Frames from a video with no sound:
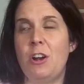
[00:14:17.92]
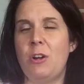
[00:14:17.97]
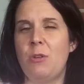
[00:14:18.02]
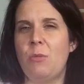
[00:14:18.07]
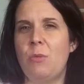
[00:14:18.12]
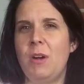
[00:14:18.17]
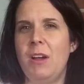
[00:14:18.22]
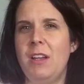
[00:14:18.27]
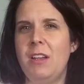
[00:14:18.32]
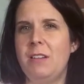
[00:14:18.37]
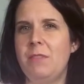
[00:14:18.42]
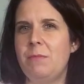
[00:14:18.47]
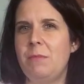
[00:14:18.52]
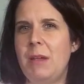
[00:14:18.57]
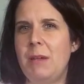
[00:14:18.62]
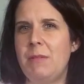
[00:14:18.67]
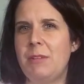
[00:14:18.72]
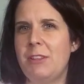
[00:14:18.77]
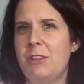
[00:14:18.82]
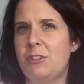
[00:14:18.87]
or
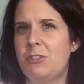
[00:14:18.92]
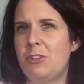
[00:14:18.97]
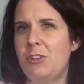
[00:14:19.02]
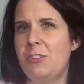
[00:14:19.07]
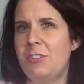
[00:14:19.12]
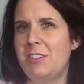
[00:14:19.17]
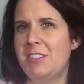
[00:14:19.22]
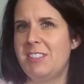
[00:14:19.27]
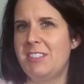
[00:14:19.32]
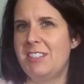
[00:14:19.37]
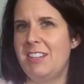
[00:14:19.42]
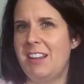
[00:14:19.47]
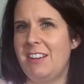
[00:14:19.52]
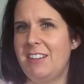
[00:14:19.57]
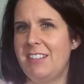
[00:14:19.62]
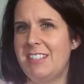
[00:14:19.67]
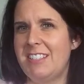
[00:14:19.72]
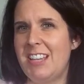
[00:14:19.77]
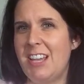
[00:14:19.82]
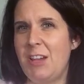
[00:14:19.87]
what maybe their truth is
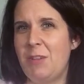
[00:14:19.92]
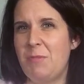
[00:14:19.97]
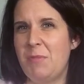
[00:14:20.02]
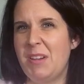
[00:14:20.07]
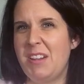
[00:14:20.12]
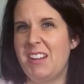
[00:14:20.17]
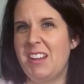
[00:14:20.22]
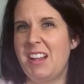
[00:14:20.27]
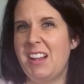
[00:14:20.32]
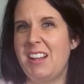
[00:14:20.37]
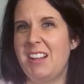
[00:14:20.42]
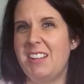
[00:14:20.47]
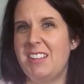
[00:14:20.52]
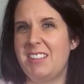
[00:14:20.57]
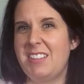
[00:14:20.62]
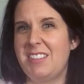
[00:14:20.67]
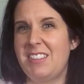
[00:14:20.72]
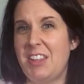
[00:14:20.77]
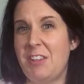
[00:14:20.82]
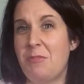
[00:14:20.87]
down inside, but
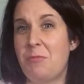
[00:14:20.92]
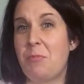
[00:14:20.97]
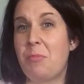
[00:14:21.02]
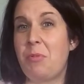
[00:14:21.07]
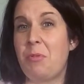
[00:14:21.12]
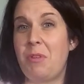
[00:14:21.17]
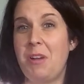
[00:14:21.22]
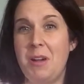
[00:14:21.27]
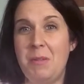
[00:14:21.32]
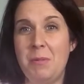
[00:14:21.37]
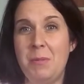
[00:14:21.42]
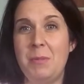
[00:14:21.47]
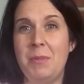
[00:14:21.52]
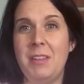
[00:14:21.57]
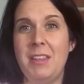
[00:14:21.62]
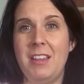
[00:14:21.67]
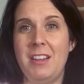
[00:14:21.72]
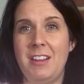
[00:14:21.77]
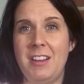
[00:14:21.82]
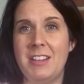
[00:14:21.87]
they've
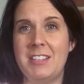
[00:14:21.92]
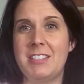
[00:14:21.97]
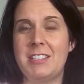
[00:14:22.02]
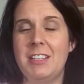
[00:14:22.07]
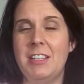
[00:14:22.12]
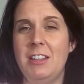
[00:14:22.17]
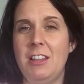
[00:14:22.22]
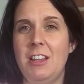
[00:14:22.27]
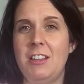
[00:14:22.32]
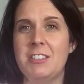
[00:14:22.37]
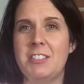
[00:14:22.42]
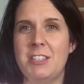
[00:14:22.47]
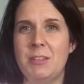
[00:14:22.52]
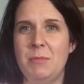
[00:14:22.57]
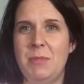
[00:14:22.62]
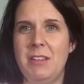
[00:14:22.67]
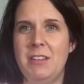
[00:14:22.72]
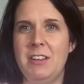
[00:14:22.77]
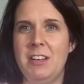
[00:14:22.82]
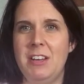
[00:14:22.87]
probably honestly lost
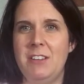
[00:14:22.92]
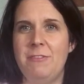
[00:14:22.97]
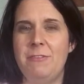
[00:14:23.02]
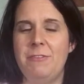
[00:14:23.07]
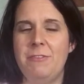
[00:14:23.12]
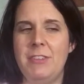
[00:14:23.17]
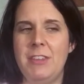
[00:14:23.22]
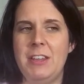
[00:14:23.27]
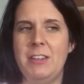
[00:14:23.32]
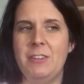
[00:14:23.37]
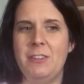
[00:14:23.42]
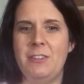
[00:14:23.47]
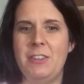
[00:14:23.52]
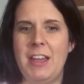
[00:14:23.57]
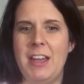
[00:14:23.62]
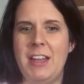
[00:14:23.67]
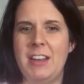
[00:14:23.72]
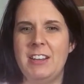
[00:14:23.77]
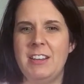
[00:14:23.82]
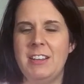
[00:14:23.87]
the ability to
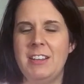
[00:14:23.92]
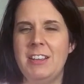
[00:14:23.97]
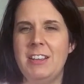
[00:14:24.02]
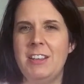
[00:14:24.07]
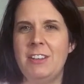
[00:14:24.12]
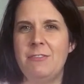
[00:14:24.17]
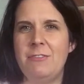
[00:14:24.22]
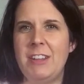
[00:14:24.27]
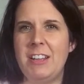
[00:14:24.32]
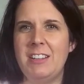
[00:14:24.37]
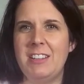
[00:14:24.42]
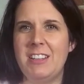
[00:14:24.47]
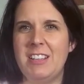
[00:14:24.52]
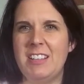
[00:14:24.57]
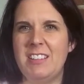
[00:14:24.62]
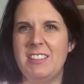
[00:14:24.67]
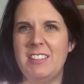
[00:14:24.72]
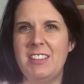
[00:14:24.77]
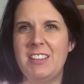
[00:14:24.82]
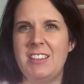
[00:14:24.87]
feel that
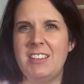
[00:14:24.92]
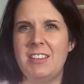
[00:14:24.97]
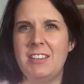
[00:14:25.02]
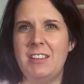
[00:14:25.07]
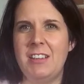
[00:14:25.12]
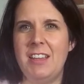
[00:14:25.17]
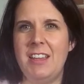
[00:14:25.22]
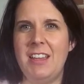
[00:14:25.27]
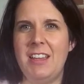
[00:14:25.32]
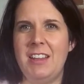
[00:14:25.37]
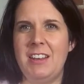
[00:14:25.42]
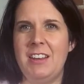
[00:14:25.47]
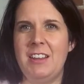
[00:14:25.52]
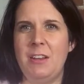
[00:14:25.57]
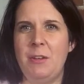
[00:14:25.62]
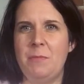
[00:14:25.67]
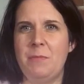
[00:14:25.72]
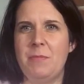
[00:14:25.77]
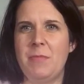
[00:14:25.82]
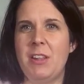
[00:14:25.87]
feeling.
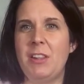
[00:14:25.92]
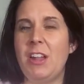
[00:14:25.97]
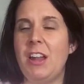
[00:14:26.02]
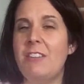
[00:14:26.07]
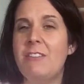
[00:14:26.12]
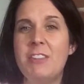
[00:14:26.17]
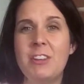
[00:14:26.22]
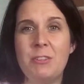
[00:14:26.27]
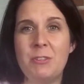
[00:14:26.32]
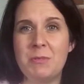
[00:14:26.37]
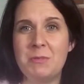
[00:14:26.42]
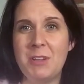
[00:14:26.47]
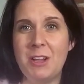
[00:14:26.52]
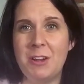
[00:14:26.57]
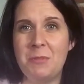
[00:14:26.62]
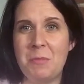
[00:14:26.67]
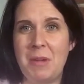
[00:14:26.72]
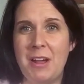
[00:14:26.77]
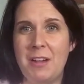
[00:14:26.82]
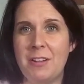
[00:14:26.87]
And um, a lot of you know what I'm
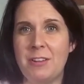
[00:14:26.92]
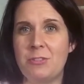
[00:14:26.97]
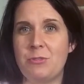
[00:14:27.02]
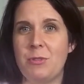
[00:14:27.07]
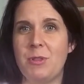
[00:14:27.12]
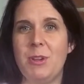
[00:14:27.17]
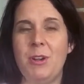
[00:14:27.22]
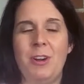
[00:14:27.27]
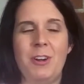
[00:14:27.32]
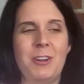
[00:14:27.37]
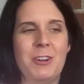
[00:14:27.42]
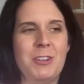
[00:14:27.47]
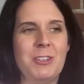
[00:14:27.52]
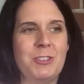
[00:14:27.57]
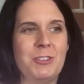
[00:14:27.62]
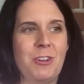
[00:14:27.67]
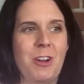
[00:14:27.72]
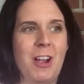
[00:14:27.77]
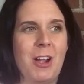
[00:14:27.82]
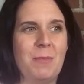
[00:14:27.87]
talking about. It's really hard to
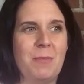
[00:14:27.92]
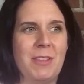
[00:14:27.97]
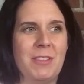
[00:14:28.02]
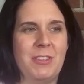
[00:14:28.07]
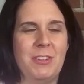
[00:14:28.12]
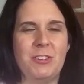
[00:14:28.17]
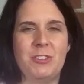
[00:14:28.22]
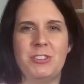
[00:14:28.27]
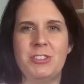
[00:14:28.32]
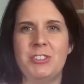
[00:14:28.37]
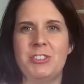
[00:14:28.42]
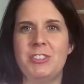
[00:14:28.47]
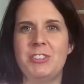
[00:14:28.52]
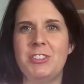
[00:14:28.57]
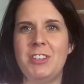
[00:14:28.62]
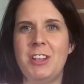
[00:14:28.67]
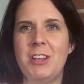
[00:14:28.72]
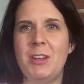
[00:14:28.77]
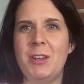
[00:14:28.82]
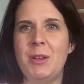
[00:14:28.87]
describe, but there's
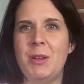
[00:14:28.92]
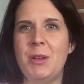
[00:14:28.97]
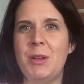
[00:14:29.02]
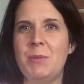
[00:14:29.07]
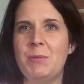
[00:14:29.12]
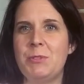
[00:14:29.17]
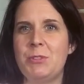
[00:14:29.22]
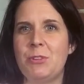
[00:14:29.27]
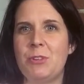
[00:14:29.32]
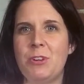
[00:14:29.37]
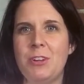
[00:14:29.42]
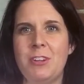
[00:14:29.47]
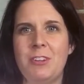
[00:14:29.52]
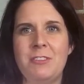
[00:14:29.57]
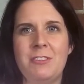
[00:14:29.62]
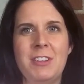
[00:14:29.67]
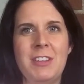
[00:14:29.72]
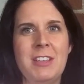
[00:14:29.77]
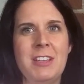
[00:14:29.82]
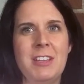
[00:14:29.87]
just some sort
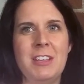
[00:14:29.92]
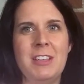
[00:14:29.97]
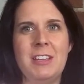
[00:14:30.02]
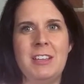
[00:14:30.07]
of